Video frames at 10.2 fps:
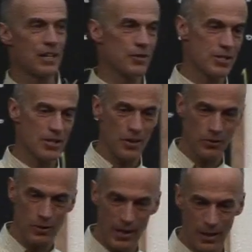I give in
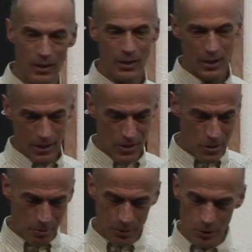10th grade. And this
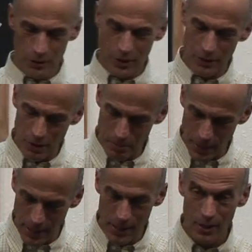is a proof given
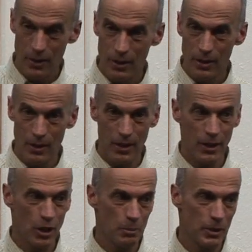by uh,
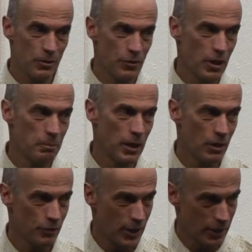Hermann von
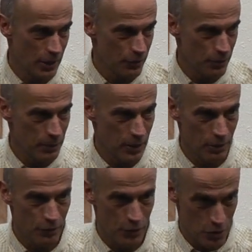Baravalle from the
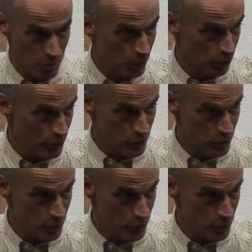first Waldorf